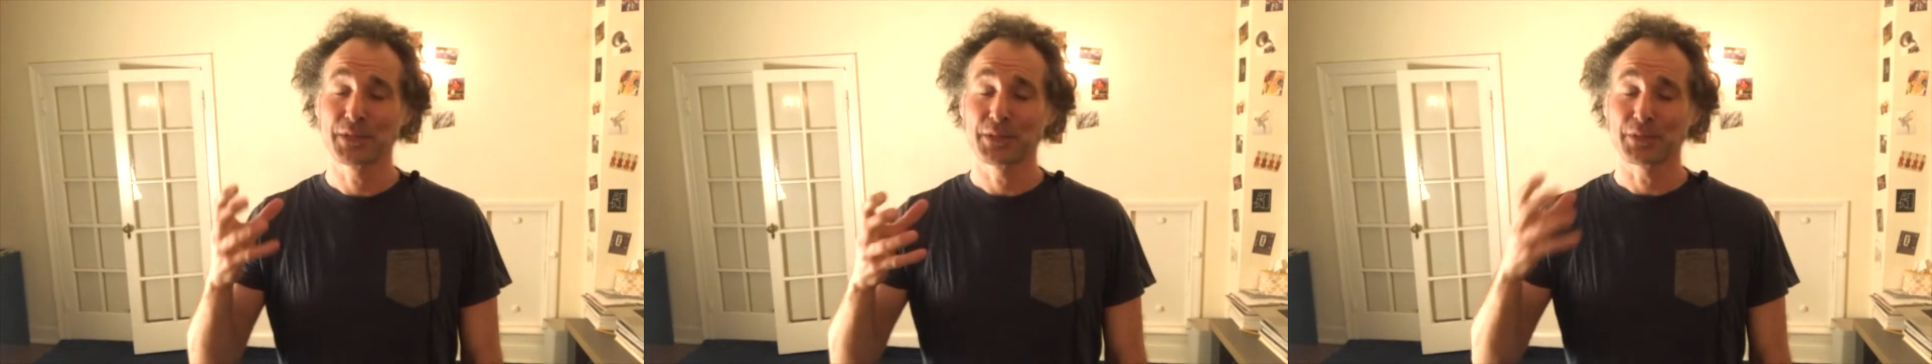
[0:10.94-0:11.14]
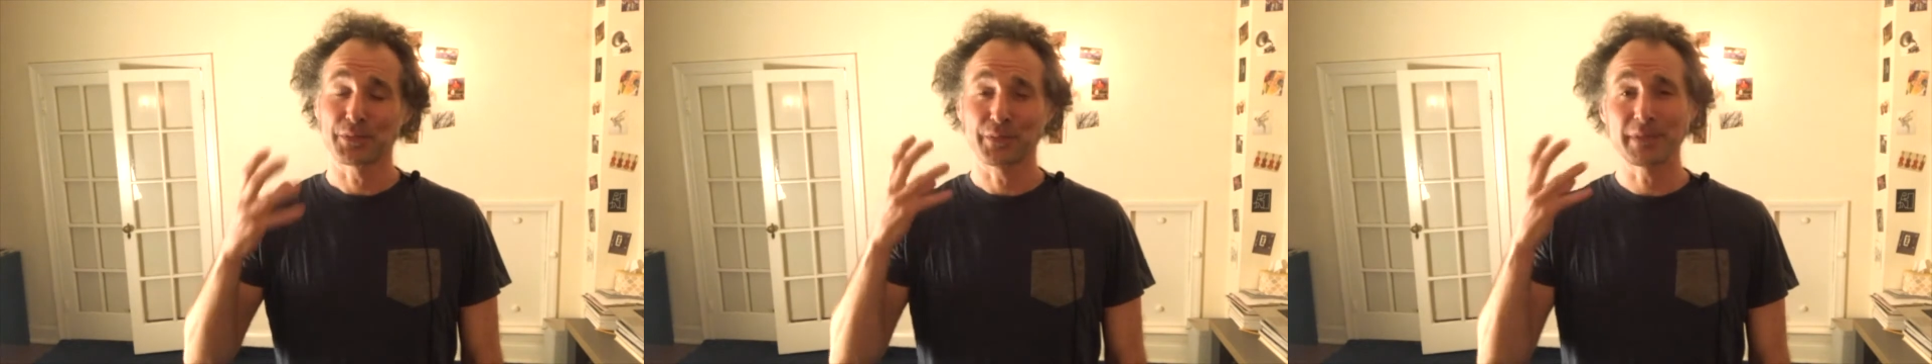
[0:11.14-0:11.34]

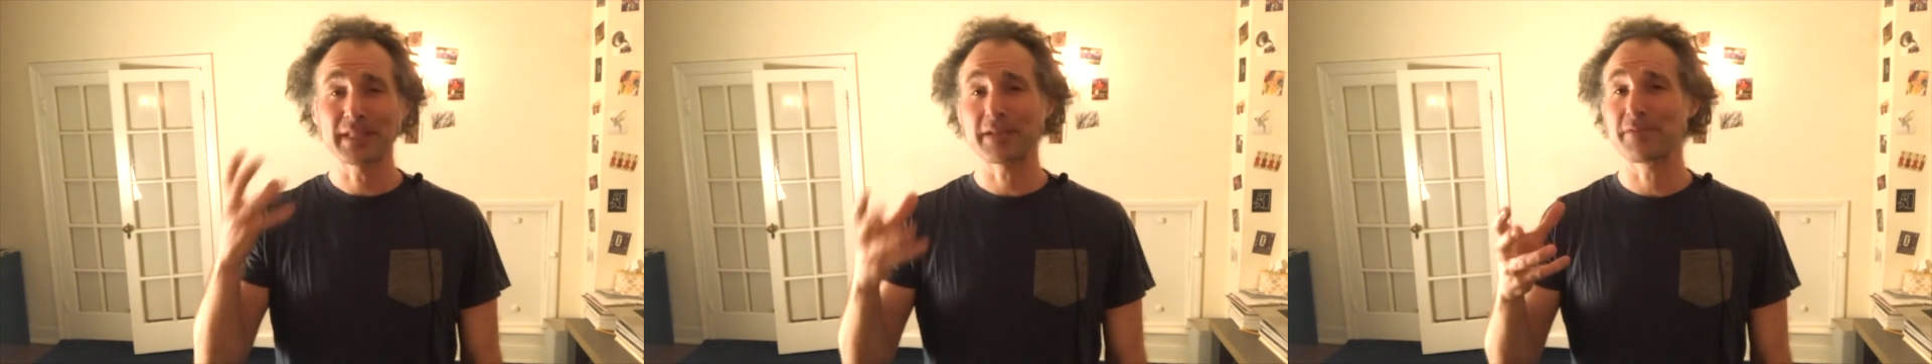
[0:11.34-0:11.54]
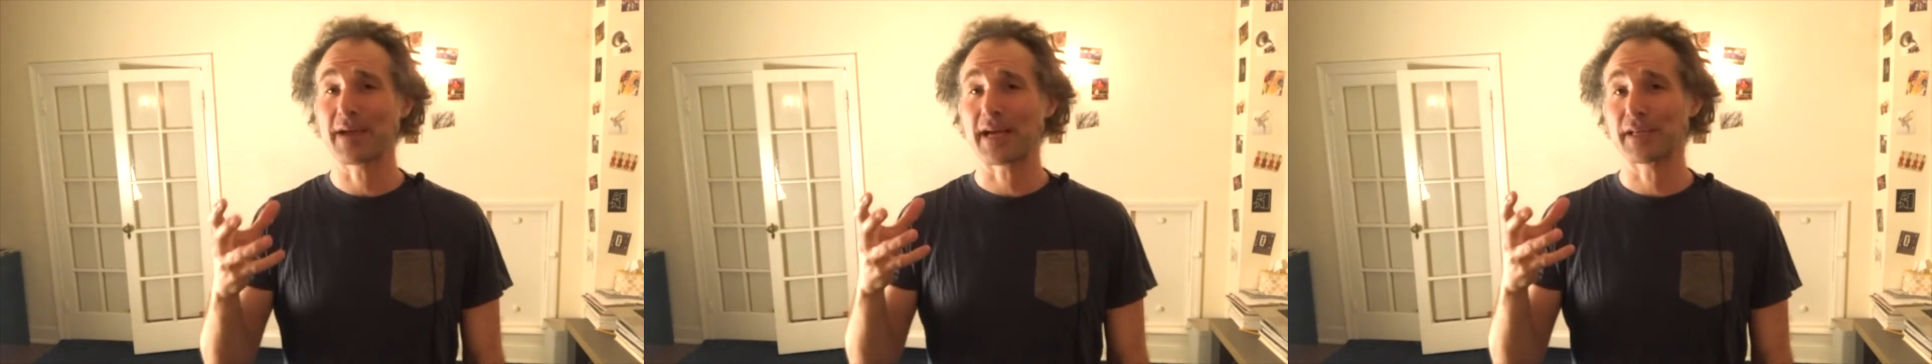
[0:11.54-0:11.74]

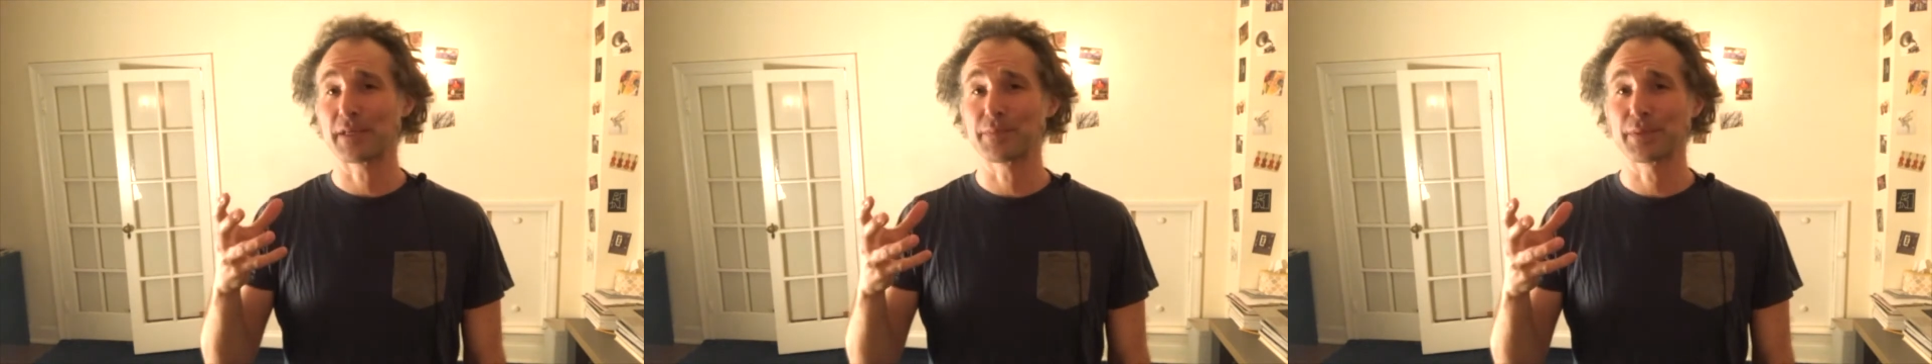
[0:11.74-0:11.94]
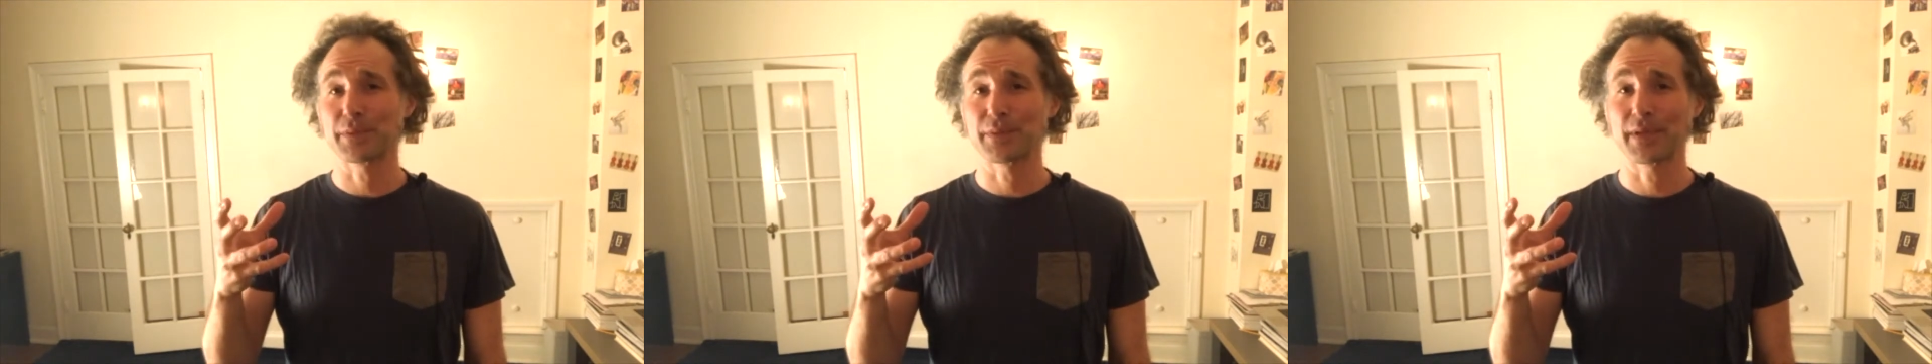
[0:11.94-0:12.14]
really
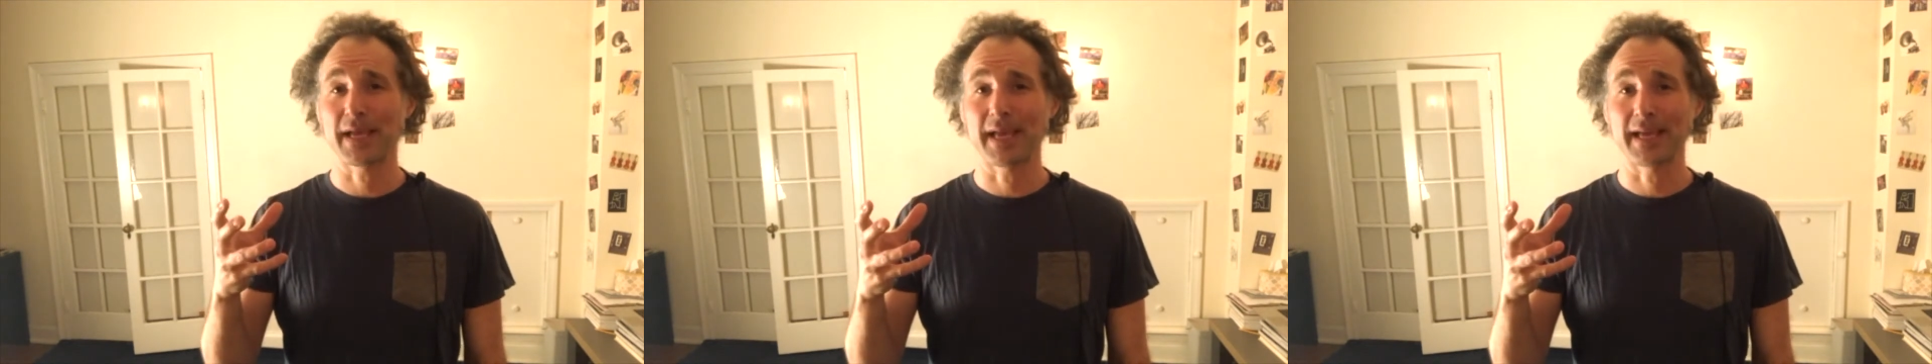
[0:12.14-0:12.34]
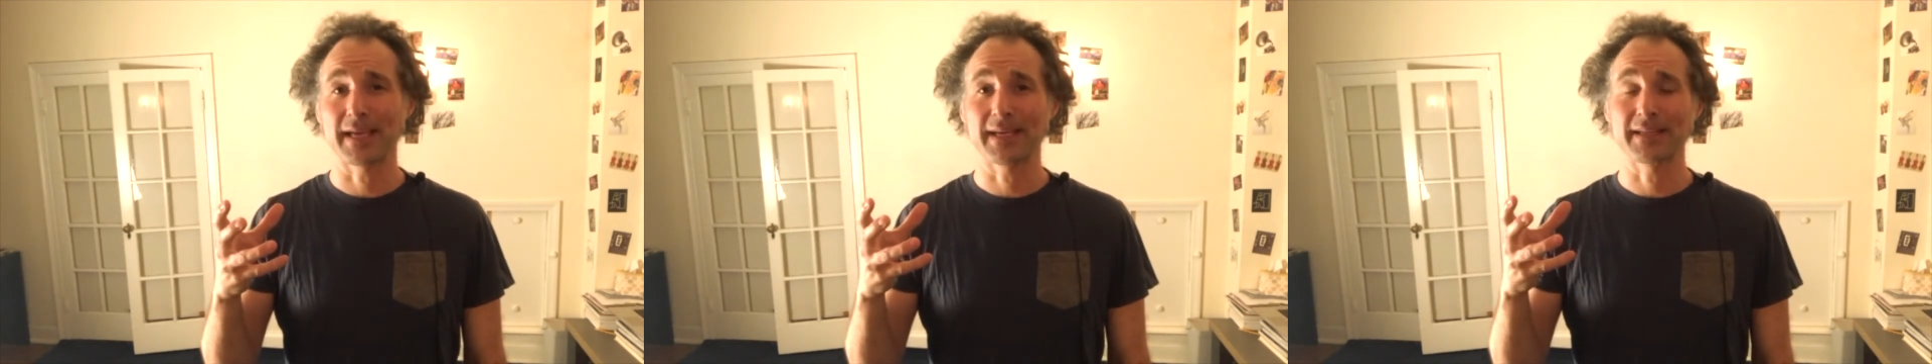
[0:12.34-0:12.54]
valuable
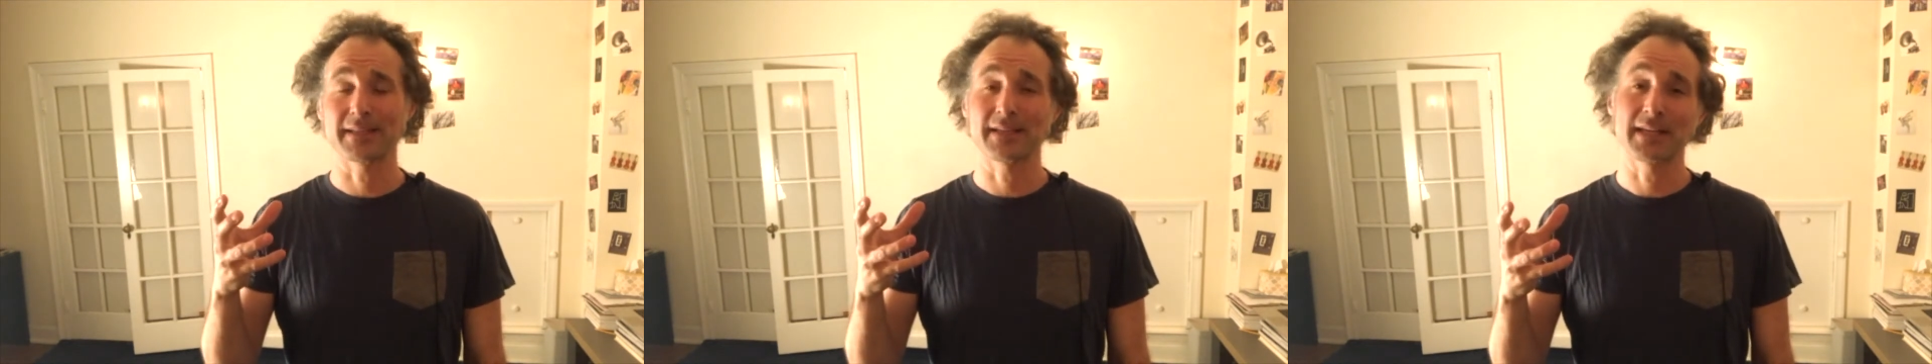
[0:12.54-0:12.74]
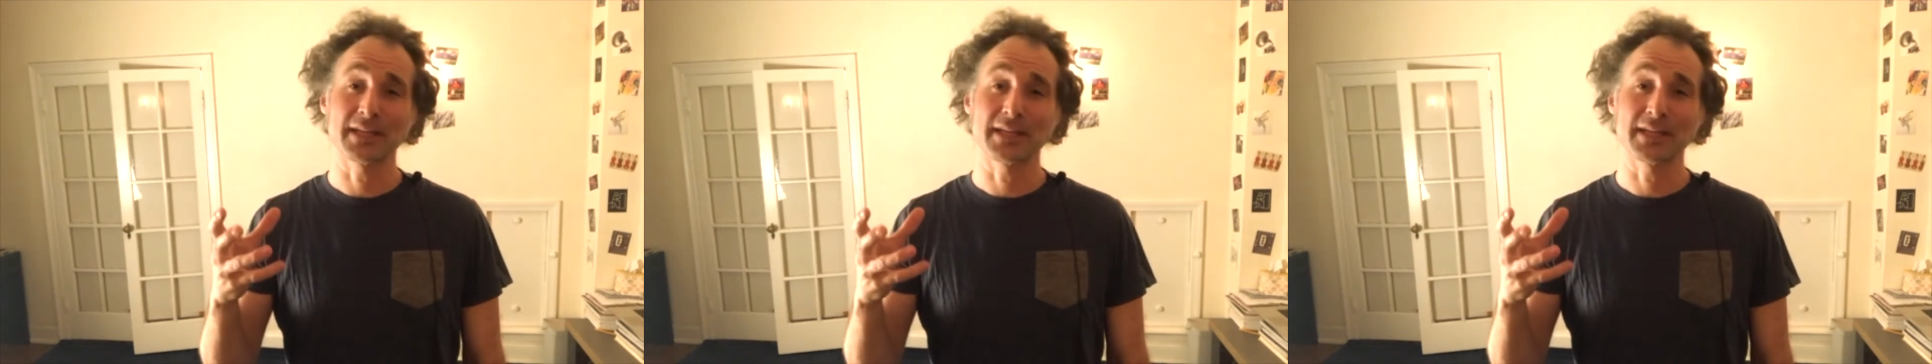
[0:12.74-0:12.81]
and